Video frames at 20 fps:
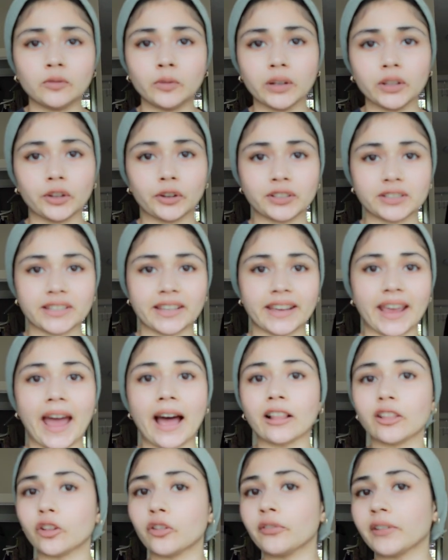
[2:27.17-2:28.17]
whether it's like
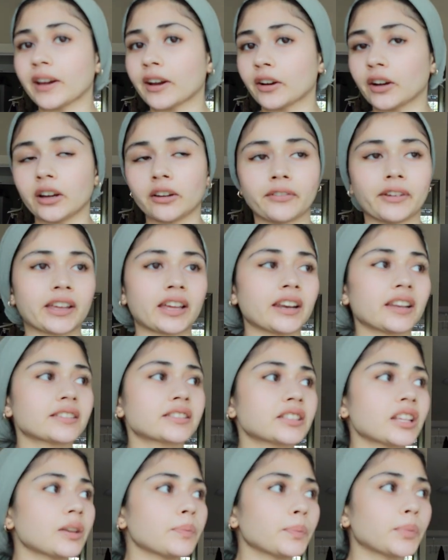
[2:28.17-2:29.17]
aloe vera if I get a
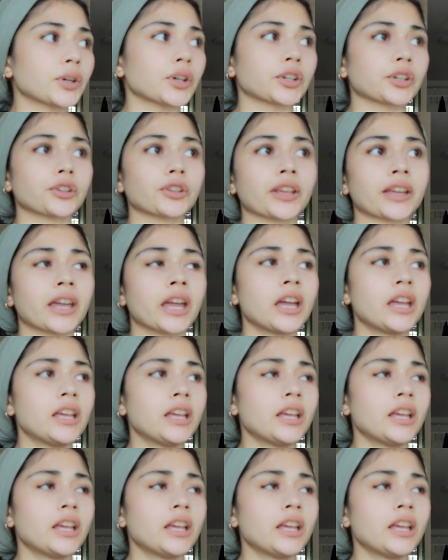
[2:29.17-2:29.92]
sunburn, or like